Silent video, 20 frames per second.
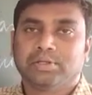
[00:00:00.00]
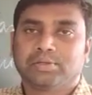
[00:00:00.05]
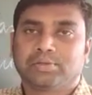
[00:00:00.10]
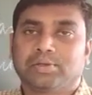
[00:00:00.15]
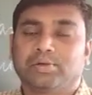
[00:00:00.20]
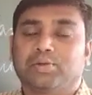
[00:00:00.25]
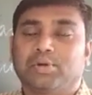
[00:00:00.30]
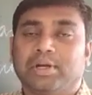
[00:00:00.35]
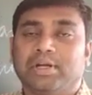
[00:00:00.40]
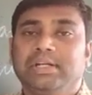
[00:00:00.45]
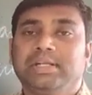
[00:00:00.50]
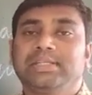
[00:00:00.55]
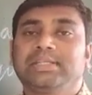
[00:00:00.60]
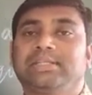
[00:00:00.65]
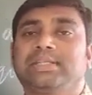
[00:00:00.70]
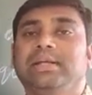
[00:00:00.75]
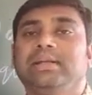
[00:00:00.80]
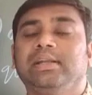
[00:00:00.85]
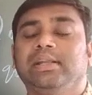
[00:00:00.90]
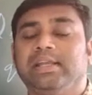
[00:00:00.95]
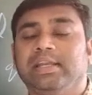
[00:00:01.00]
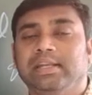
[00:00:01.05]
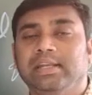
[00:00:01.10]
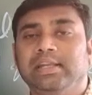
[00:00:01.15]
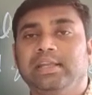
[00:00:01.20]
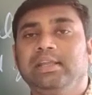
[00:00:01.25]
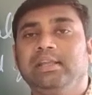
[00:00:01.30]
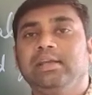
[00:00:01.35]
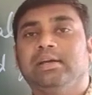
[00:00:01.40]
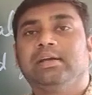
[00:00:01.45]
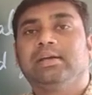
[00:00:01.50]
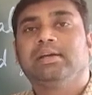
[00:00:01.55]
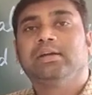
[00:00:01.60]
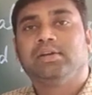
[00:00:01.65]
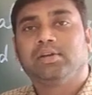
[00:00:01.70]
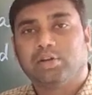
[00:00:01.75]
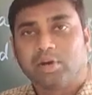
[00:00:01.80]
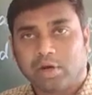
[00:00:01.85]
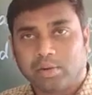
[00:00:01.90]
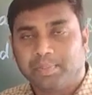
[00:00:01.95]
So to understand
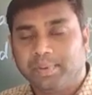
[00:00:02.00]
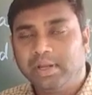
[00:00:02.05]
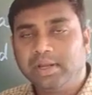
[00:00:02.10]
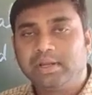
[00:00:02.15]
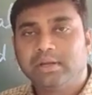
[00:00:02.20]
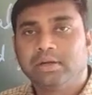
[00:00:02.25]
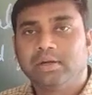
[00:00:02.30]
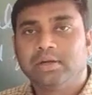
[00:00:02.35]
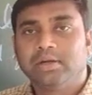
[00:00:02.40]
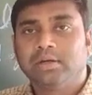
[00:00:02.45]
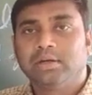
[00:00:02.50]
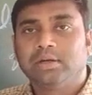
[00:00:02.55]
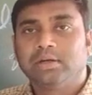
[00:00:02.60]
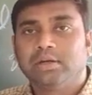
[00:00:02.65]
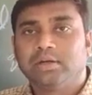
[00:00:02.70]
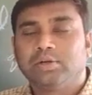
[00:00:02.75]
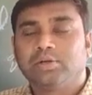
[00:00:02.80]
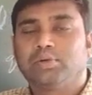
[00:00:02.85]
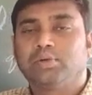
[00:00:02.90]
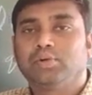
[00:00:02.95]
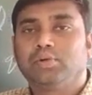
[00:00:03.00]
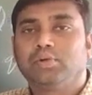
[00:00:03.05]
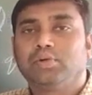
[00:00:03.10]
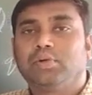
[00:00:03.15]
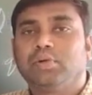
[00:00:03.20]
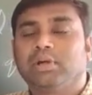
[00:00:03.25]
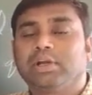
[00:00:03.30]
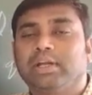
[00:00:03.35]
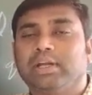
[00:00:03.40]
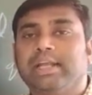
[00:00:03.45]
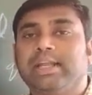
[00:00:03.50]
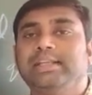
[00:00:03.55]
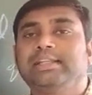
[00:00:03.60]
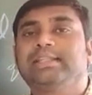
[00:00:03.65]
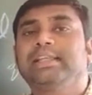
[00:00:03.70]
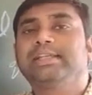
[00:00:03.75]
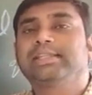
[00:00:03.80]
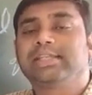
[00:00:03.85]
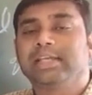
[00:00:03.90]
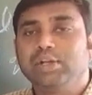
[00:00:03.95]
any topic, to get
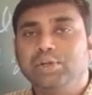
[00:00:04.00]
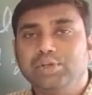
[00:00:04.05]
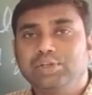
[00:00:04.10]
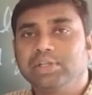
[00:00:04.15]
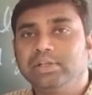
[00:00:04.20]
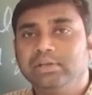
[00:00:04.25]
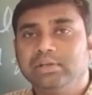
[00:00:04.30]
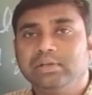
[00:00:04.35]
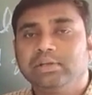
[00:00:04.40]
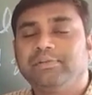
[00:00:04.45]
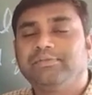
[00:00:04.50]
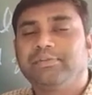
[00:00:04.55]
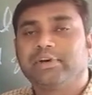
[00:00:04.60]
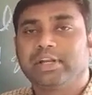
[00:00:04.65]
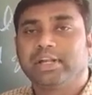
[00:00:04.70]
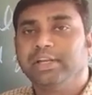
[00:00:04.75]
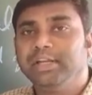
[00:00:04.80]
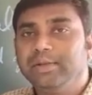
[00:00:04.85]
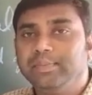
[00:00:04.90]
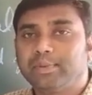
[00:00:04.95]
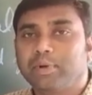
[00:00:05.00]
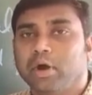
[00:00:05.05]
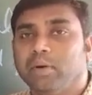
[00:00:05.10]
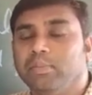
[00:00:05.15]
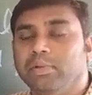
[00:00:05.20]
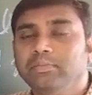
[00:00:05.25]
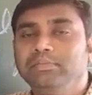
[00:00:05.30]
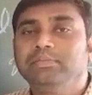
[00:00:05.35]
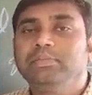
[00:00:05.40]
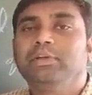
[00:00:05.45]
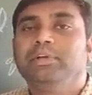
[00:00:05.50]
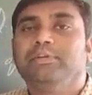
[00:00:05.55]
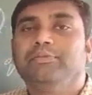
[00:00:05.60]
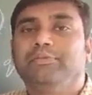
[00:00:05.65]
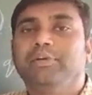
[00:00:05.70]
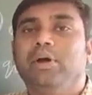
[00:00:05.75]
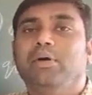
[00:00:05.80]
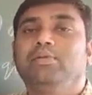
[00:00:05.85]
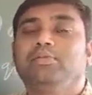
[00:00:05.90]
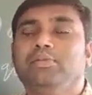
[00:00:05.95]
the solution for any problem,
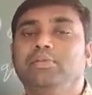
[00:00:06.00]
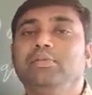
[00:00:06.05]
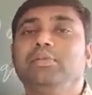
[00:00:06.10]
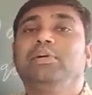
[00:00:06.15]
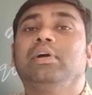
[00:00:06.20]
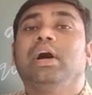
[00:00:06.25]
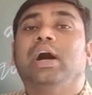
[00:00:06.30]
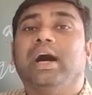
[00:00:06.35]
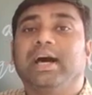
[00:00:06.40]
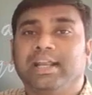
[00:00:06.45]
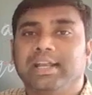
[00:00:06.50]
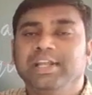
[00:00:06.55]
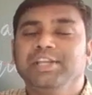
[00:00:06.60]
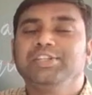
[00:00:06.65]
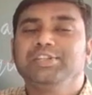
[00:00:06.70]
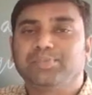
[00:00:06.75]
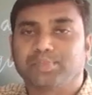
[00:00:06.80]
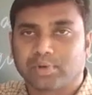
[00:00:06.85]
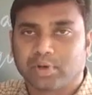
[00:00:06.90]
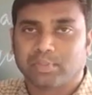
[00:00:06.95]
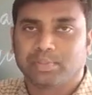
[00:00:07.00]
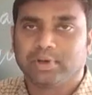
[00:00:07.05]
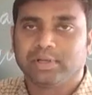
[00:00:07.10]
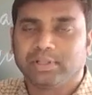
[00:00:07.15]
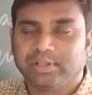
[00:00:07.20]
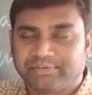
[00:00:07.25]
we have to arrange properly.